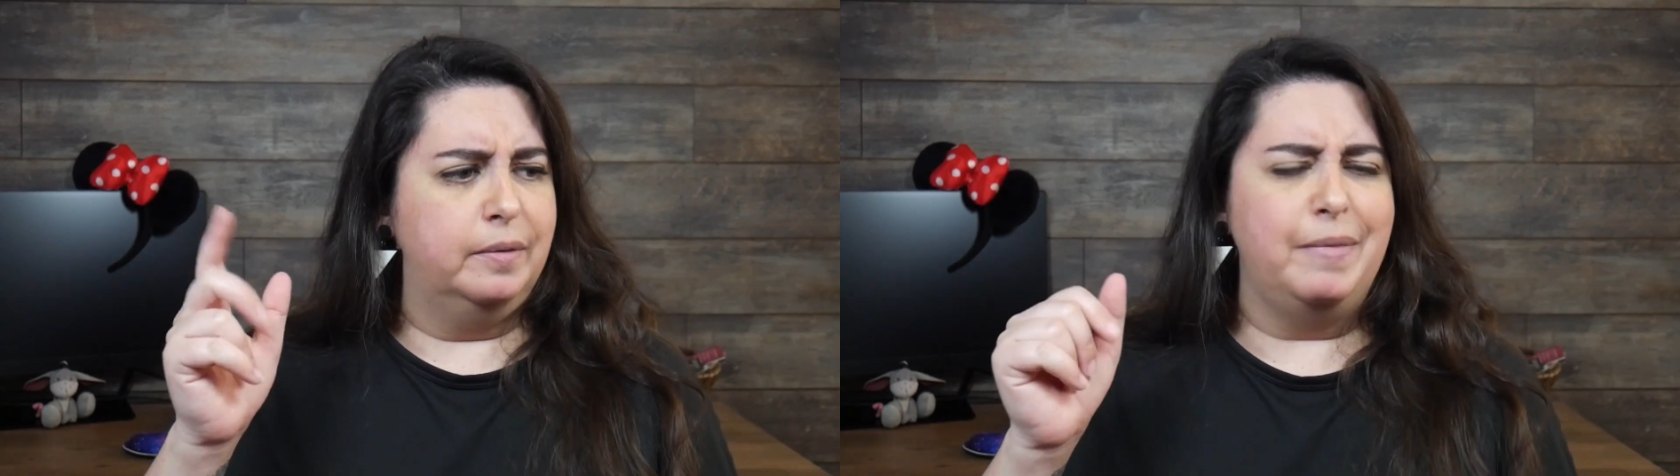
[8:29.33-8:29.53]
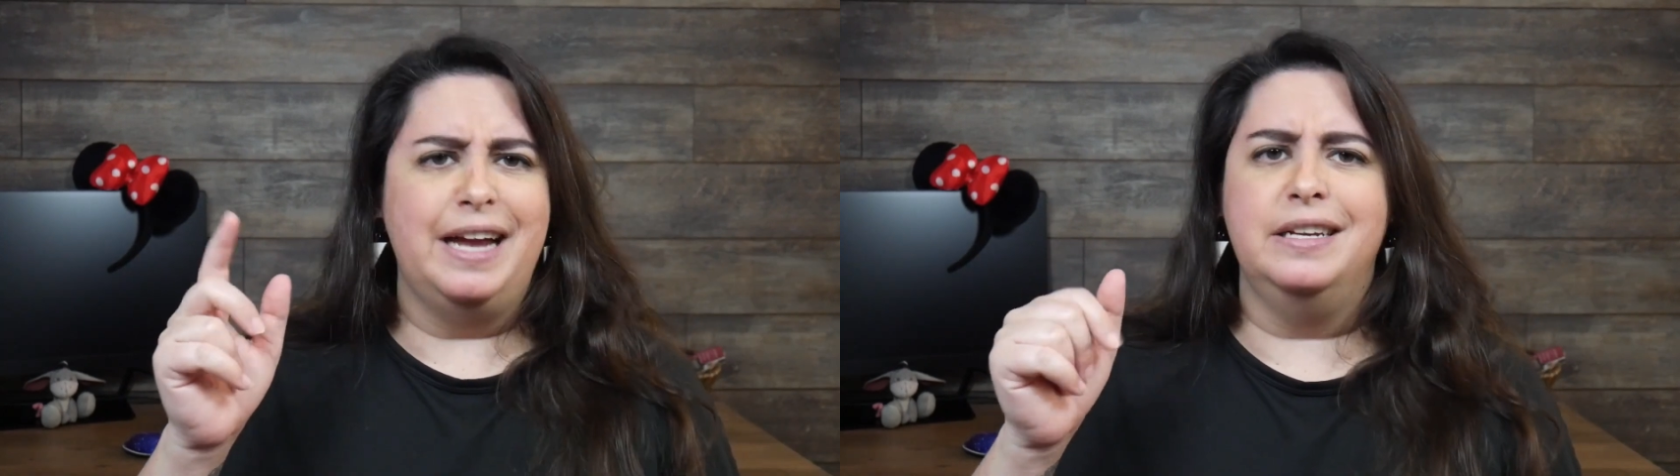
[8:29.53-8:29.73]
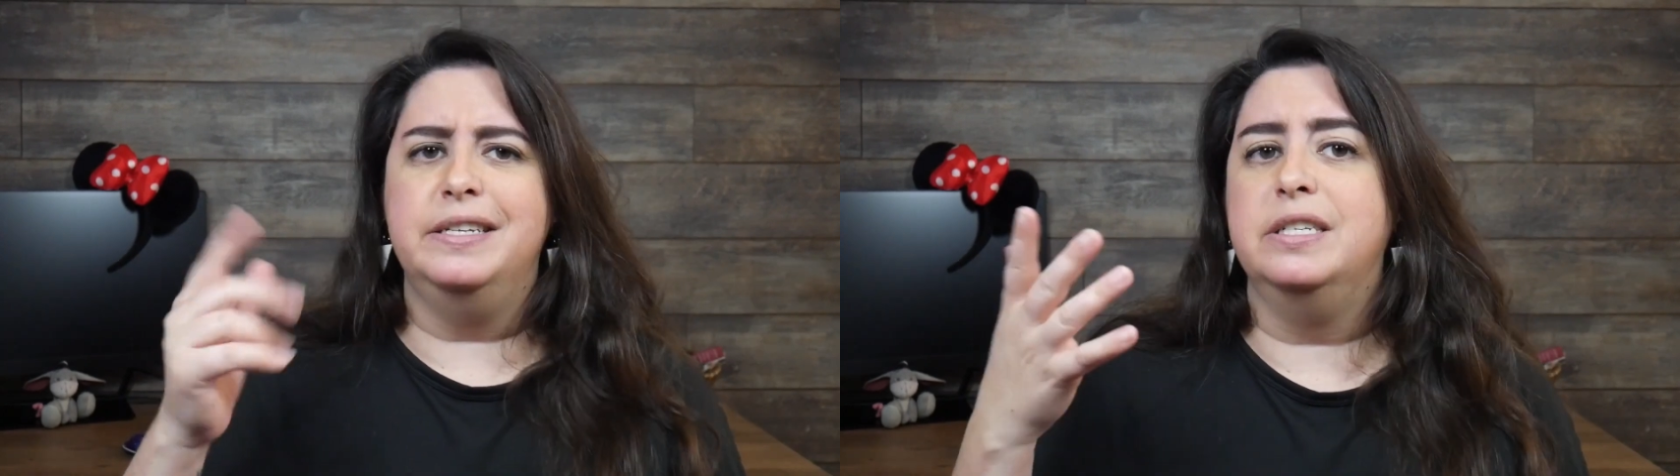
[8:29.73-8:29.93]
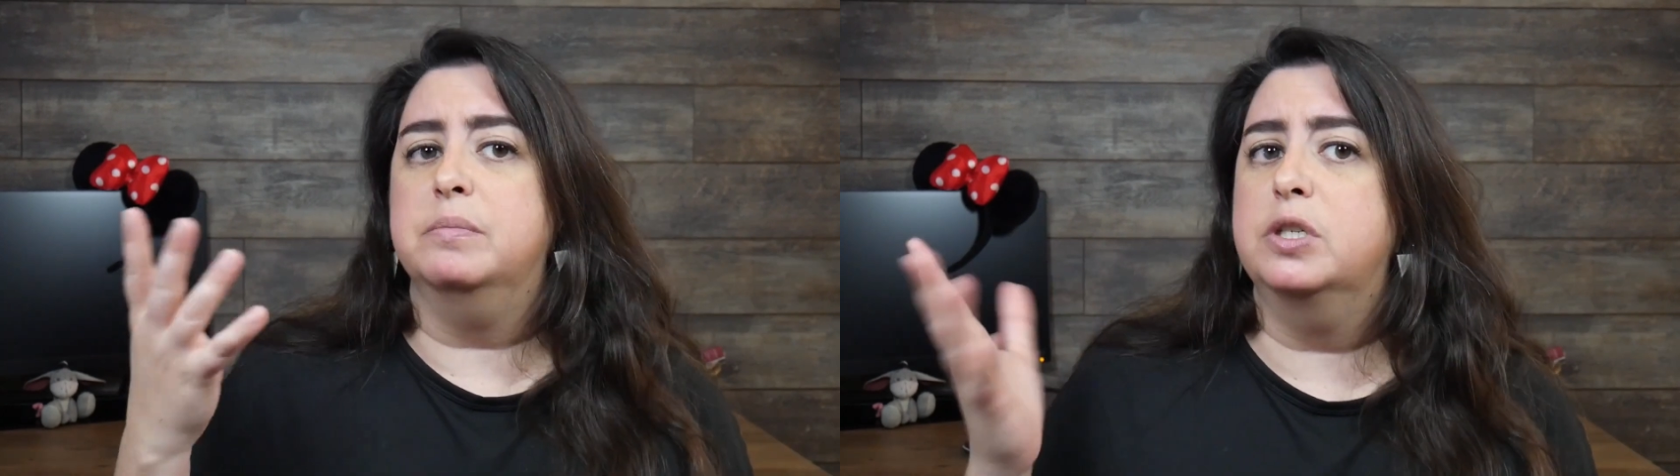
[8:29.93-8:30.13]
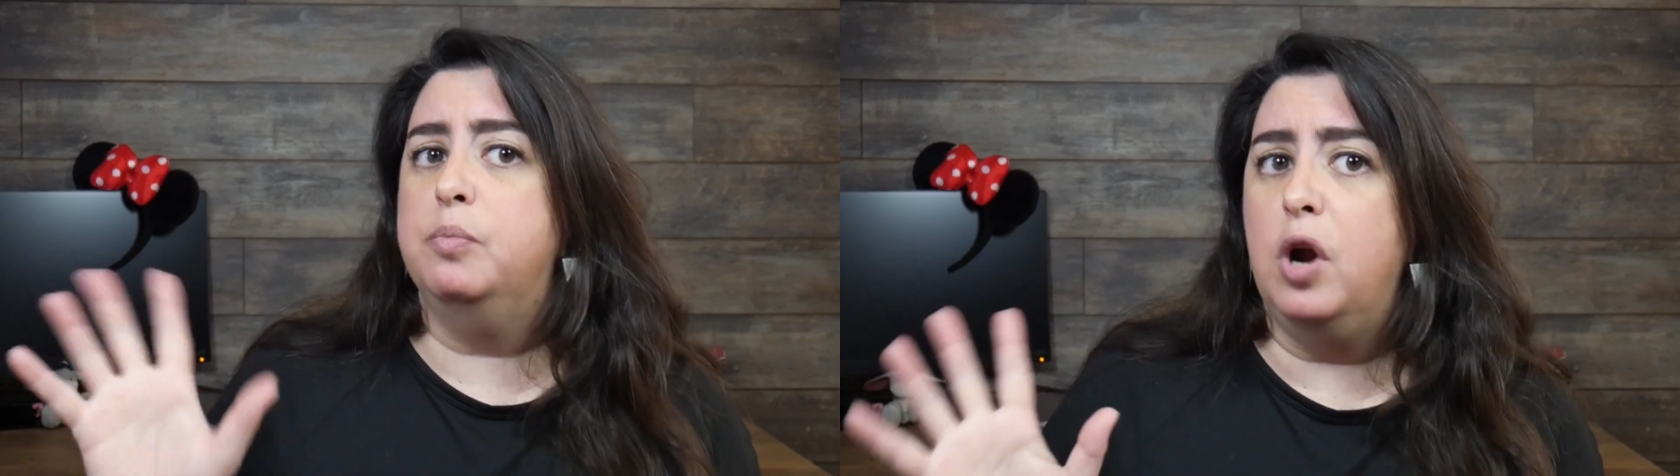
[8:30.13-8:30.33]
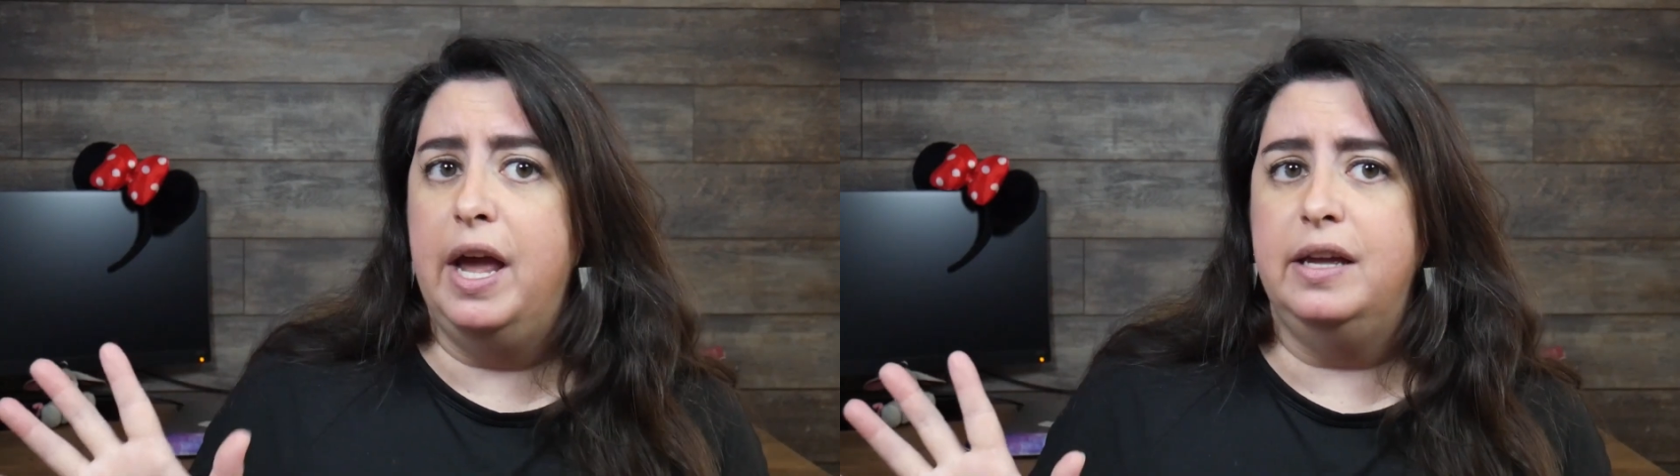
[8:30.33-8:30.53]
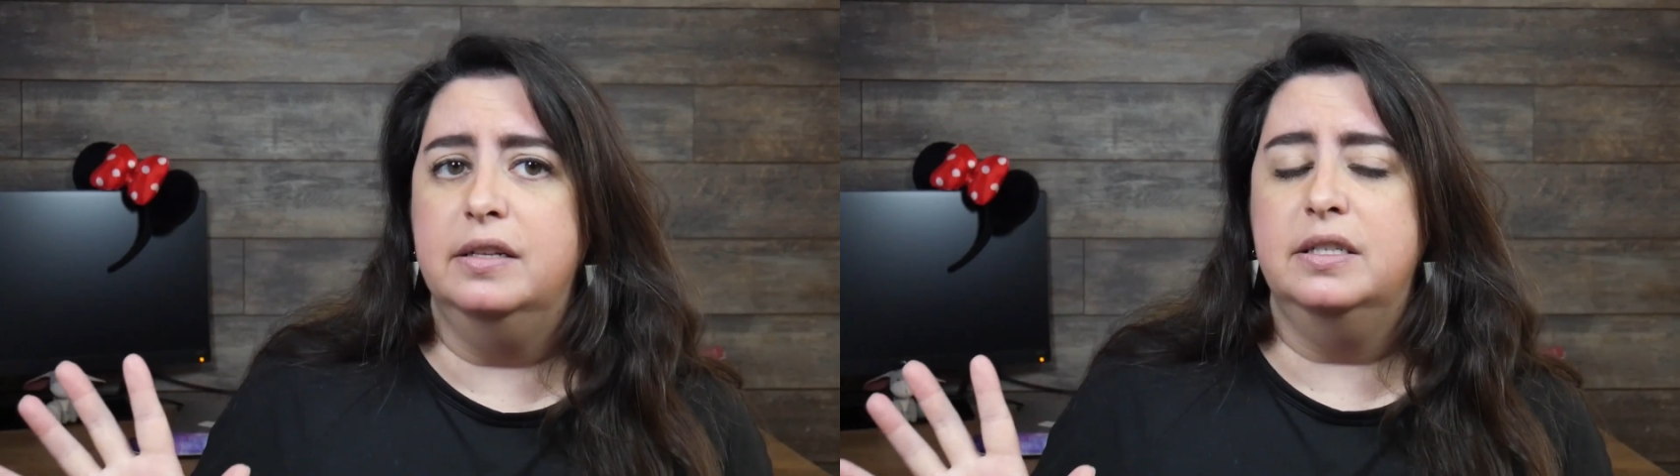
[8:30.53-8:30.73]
magnesium spray and